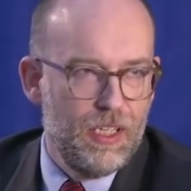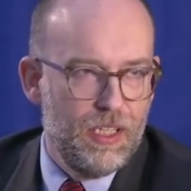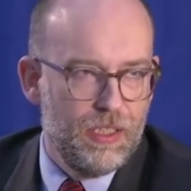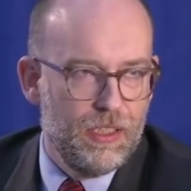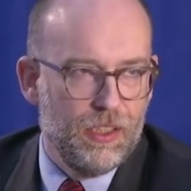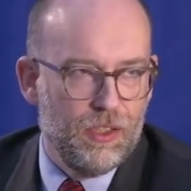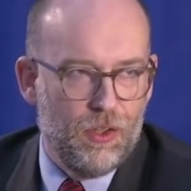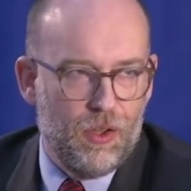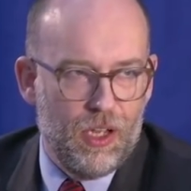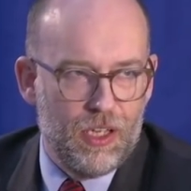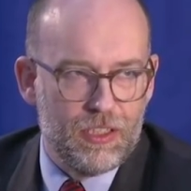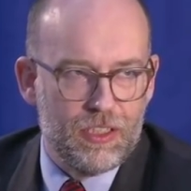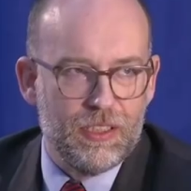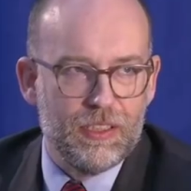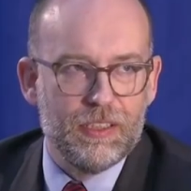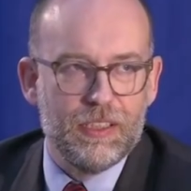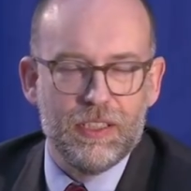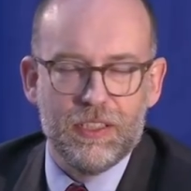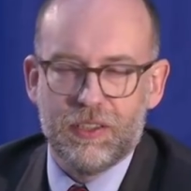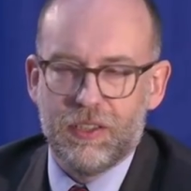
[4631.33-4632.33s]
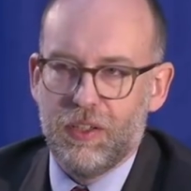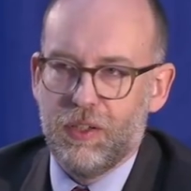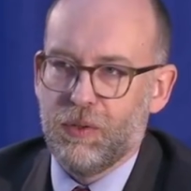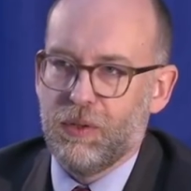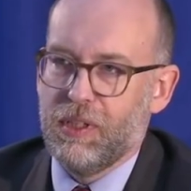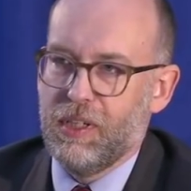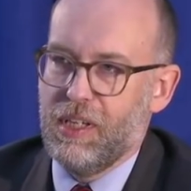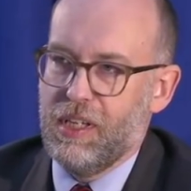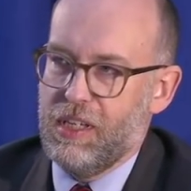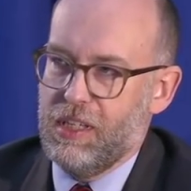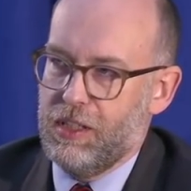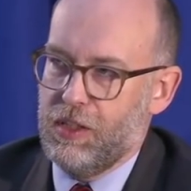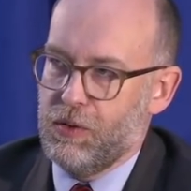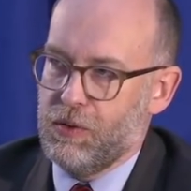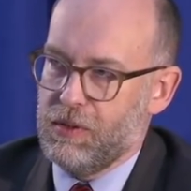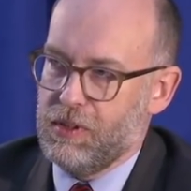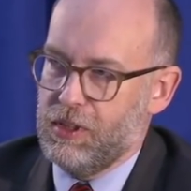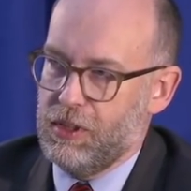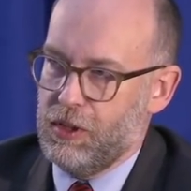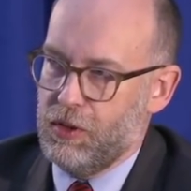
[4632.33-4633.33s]
launches. And so
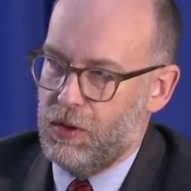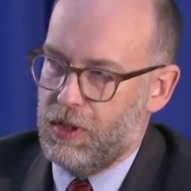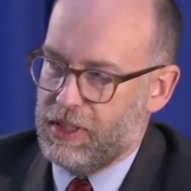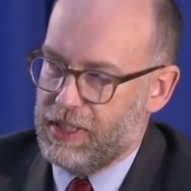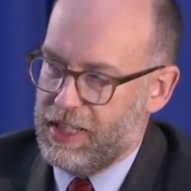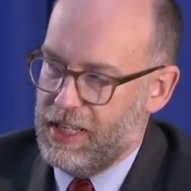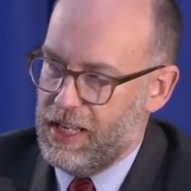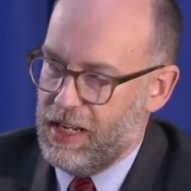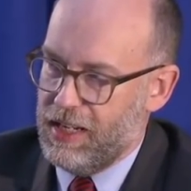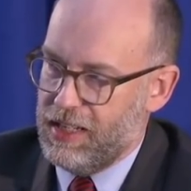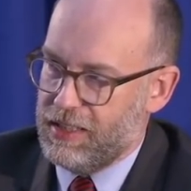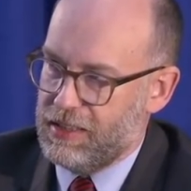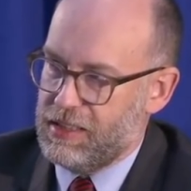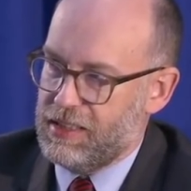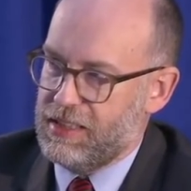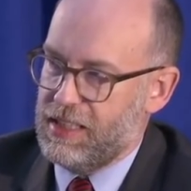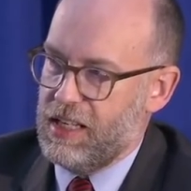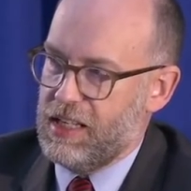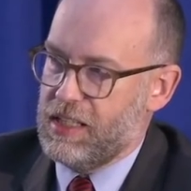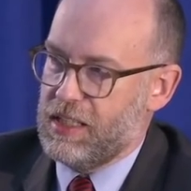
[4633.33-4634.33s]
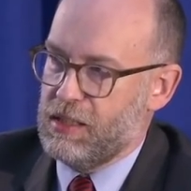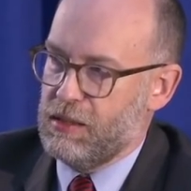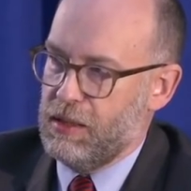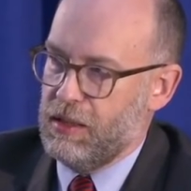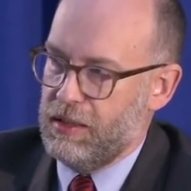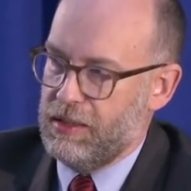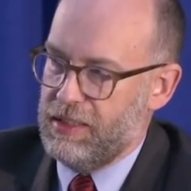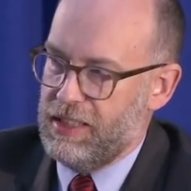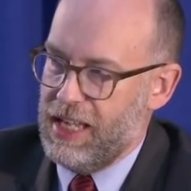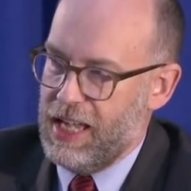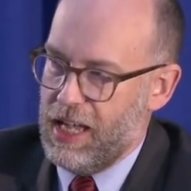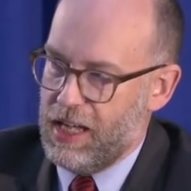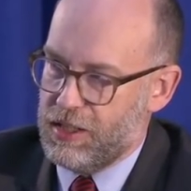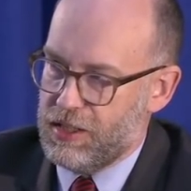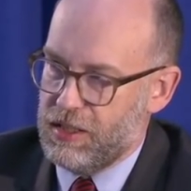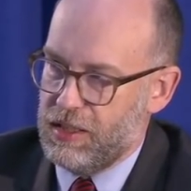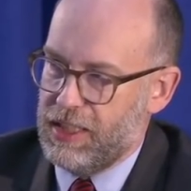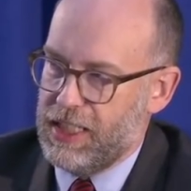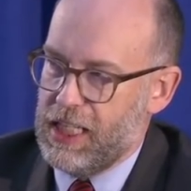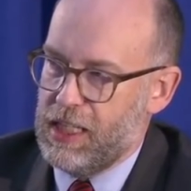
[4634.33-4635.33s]
you are getting a sense
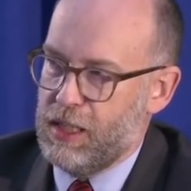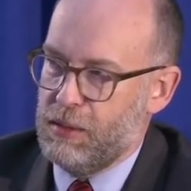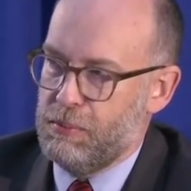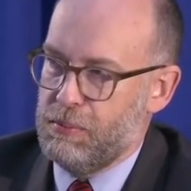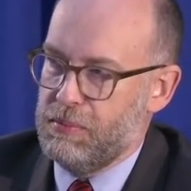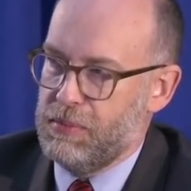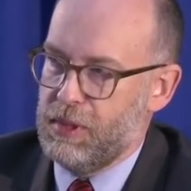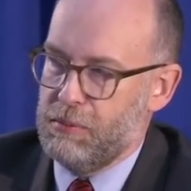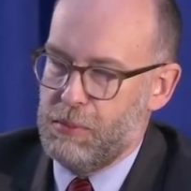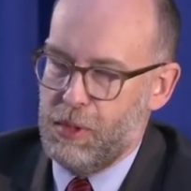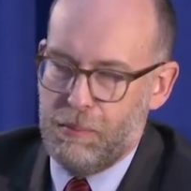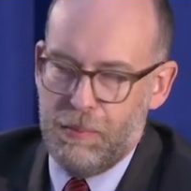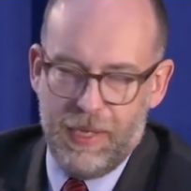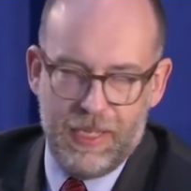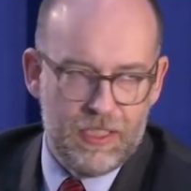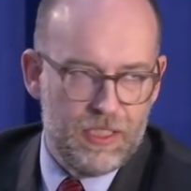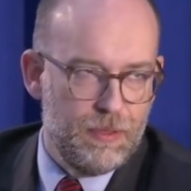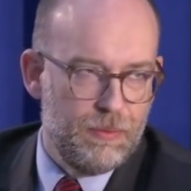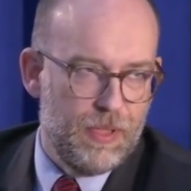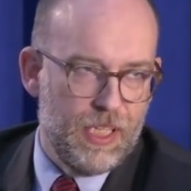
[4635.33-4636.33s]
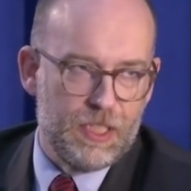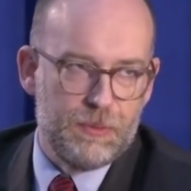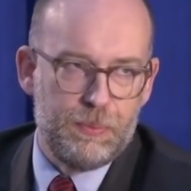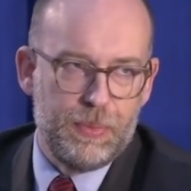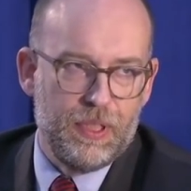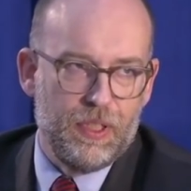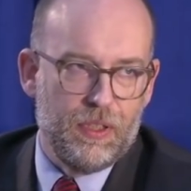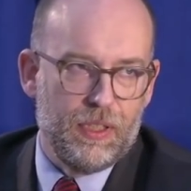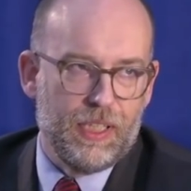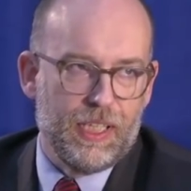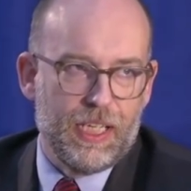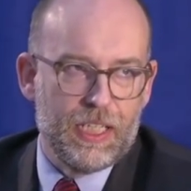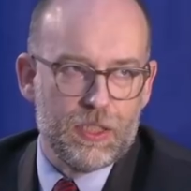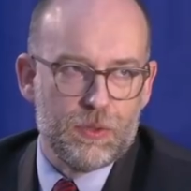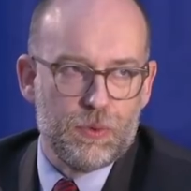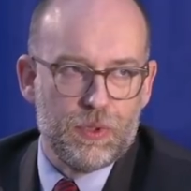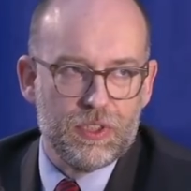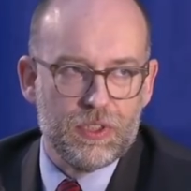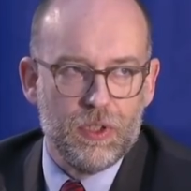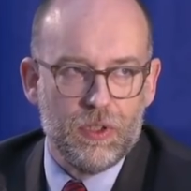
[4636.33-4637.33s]
nationally of the momentum that's building as
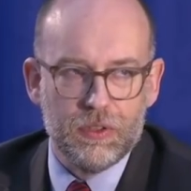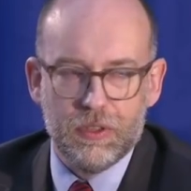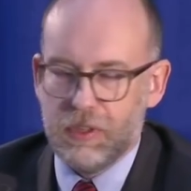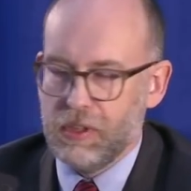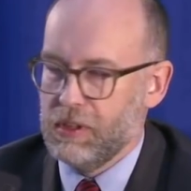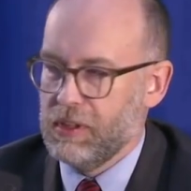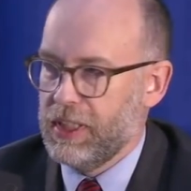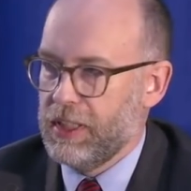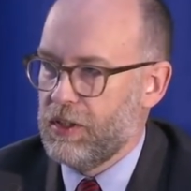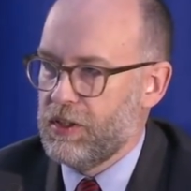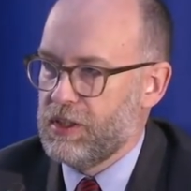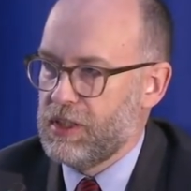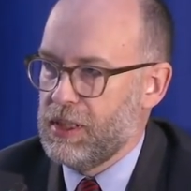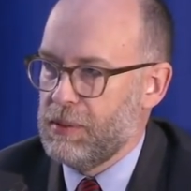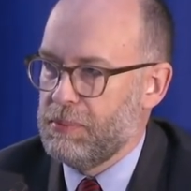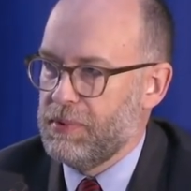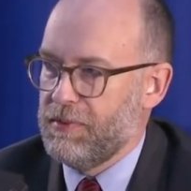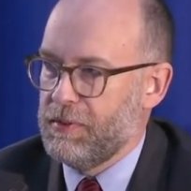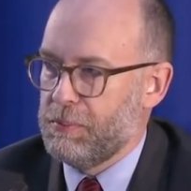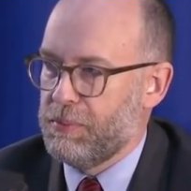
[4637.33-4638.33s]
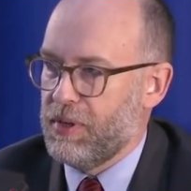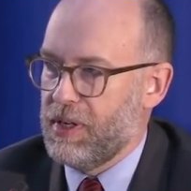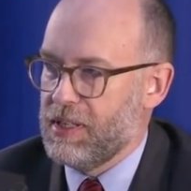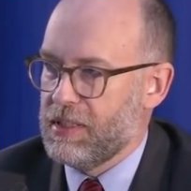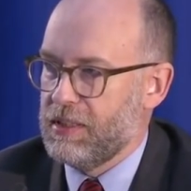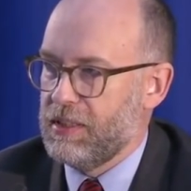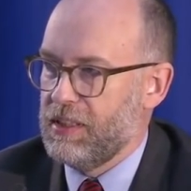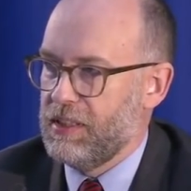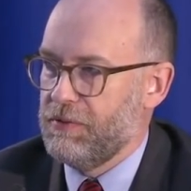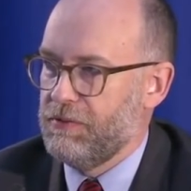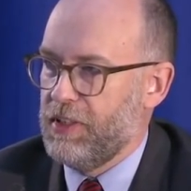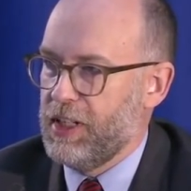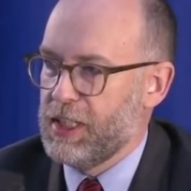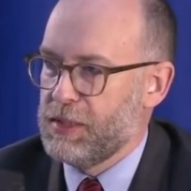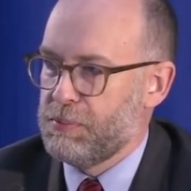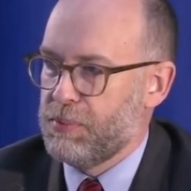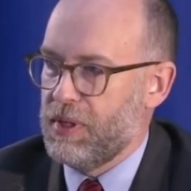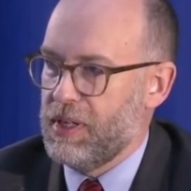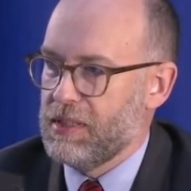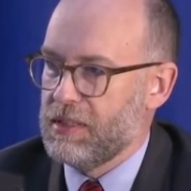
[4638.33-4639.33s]
a result of the leadership of the President, the
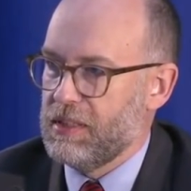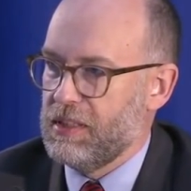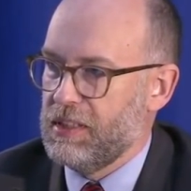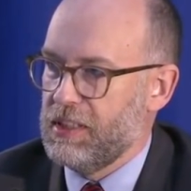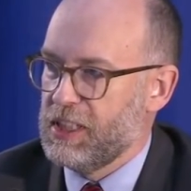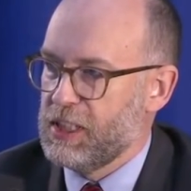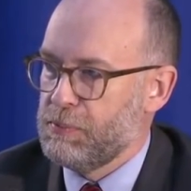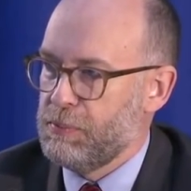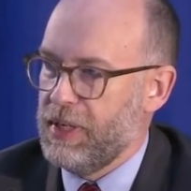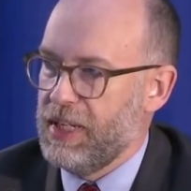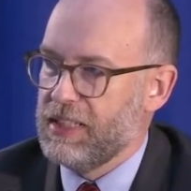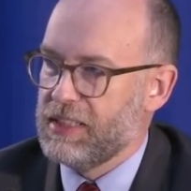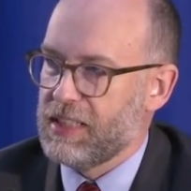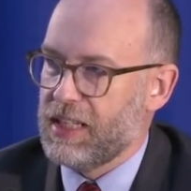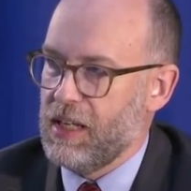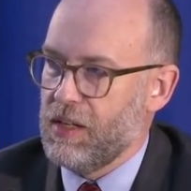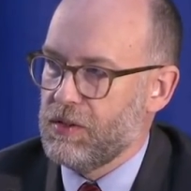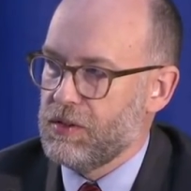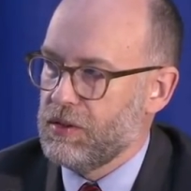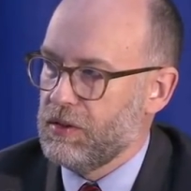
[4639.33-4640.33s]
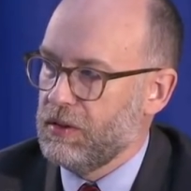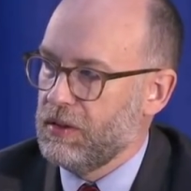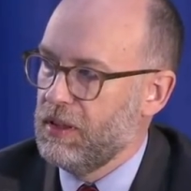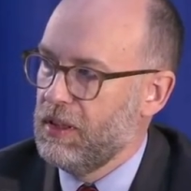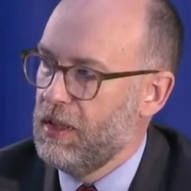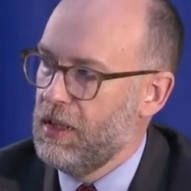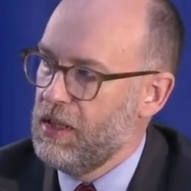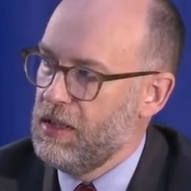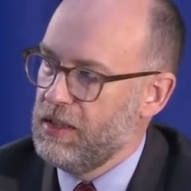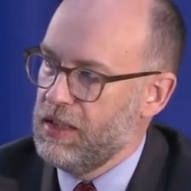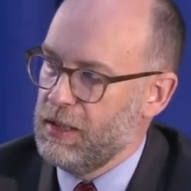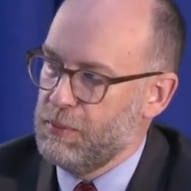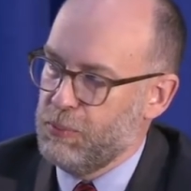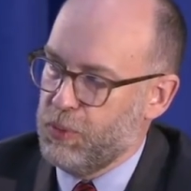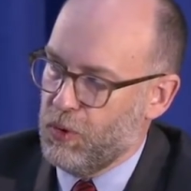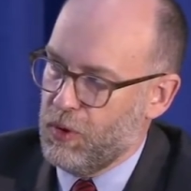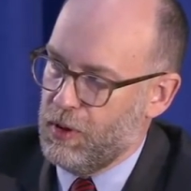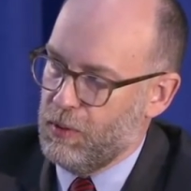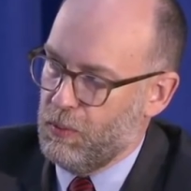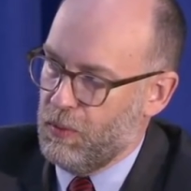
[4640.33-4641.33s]
Vice President, the Space Council, the
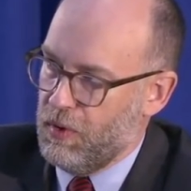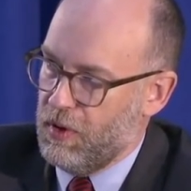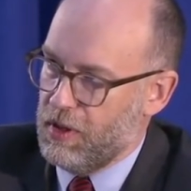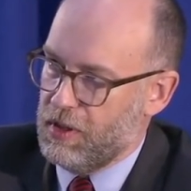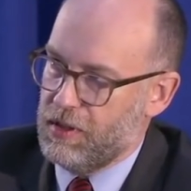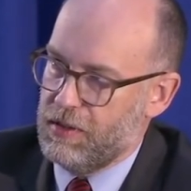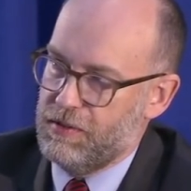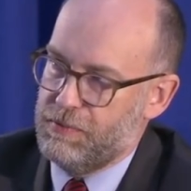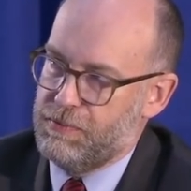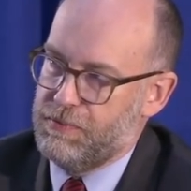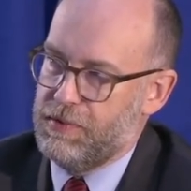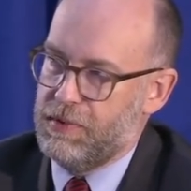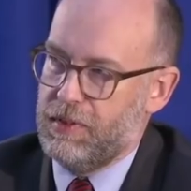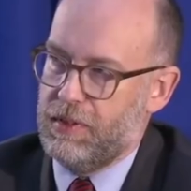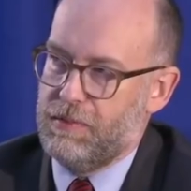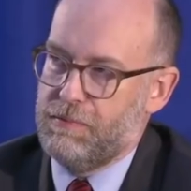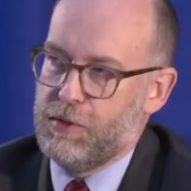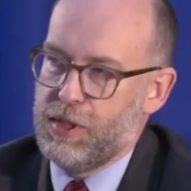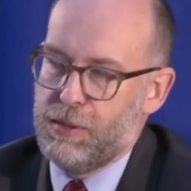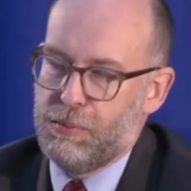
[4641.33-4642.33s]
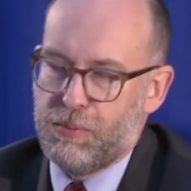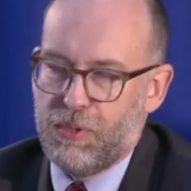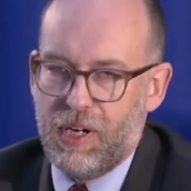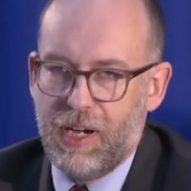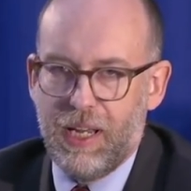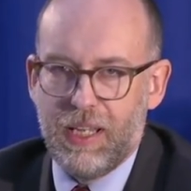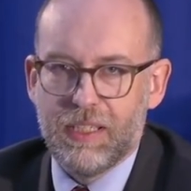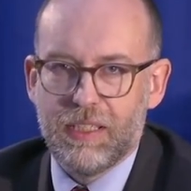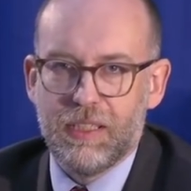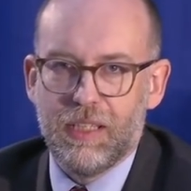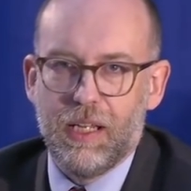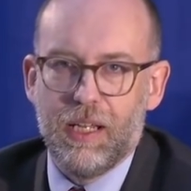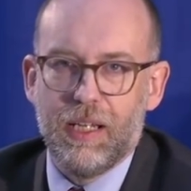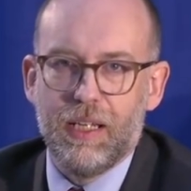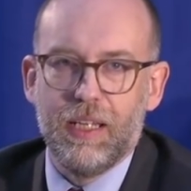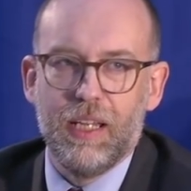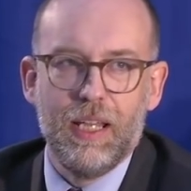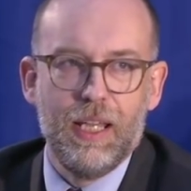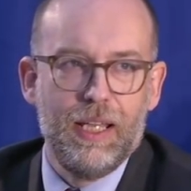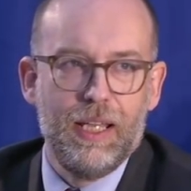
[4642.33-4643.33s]
important work of Jim Bridenstine.